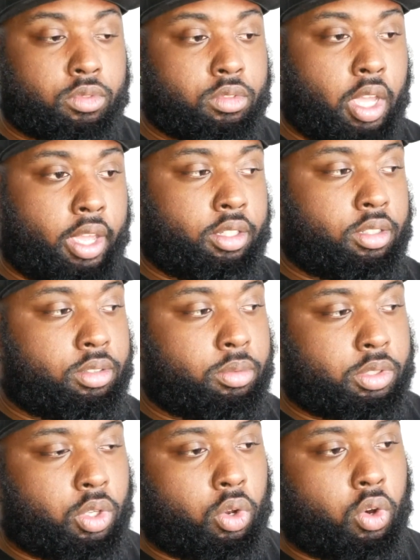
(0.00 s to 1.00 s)
Hey,
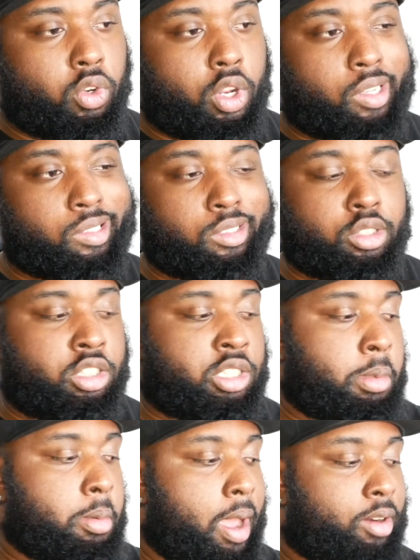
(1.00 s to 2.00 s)
what's going on, y'all?
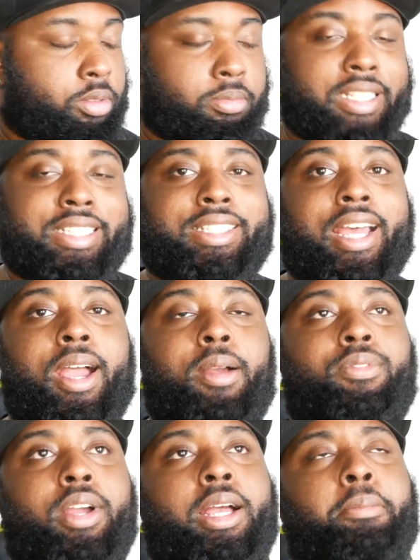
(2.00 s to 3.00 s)
Jimmy Macrum. It's time
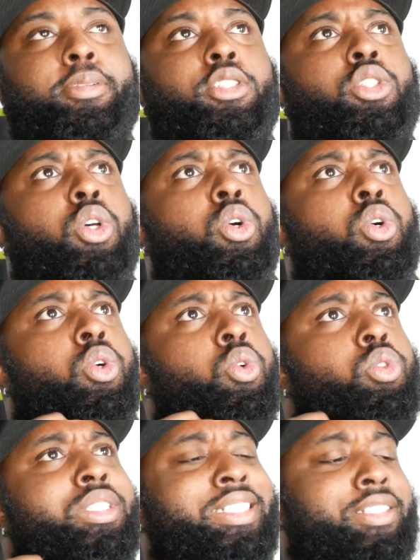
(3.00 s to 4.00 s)
for
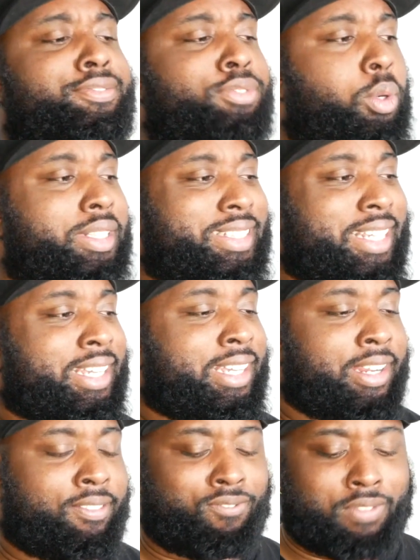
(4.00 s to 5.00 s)
episodes 14
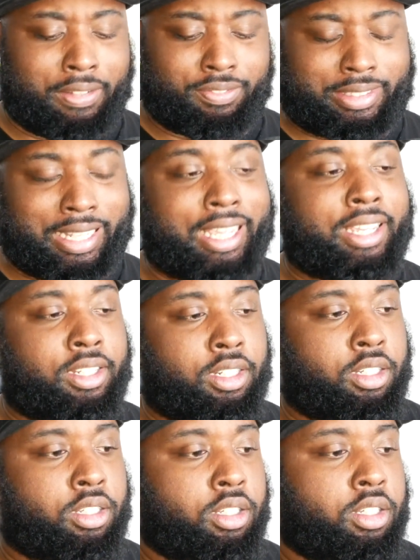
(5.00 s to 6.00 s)
and 15
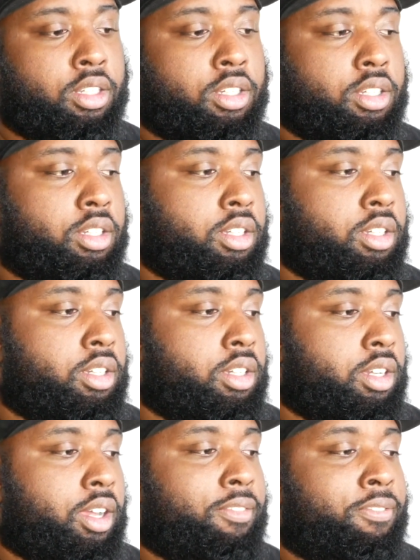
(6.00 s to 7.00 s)

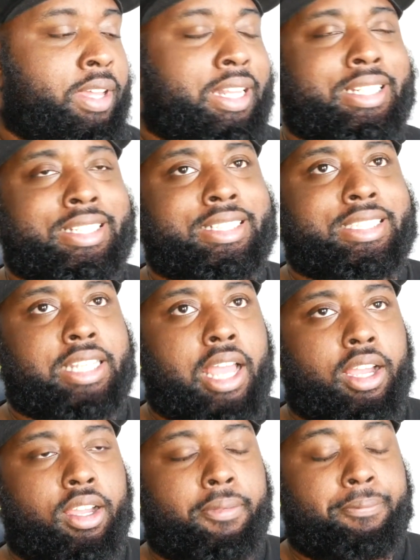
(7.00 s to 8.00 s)
of Vinland
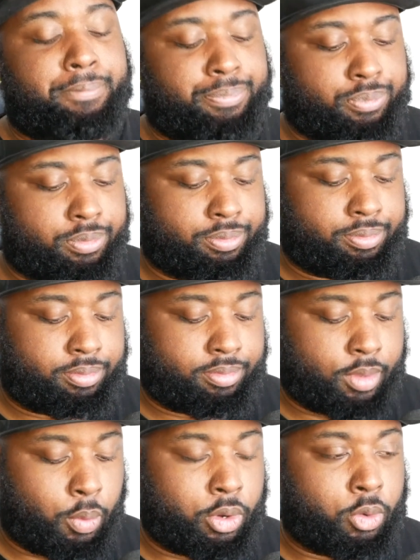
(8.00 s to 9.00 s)
Saga.
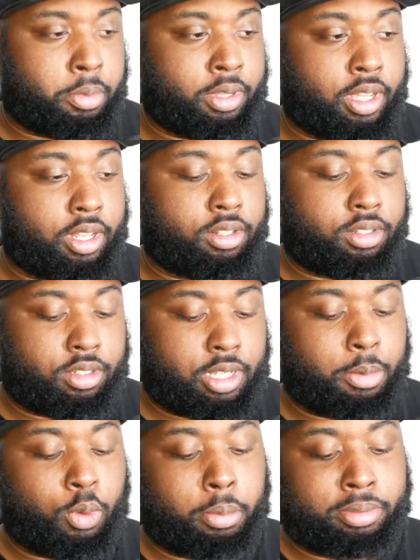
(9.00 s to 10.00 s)
Where do we begin? A
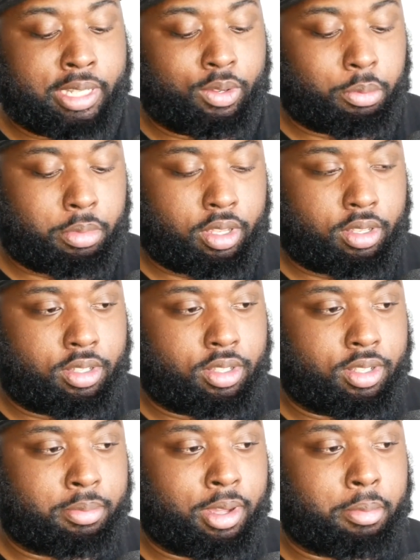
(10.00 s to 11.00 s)
couple of you upset with me
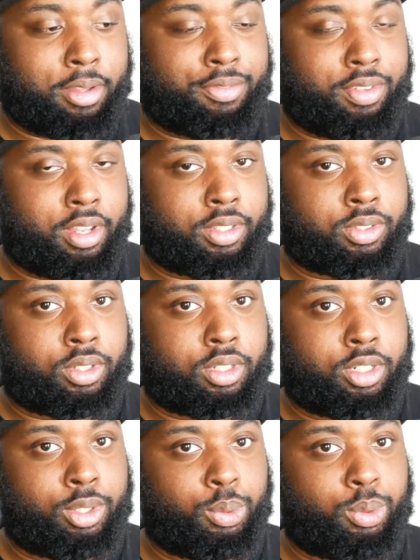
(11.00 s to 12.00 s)
about my feelings on
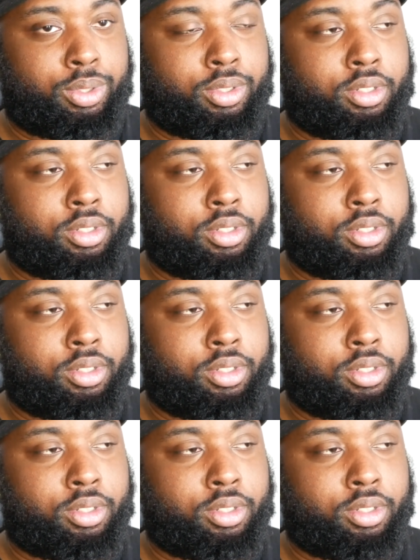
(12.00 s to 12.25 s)
Canute.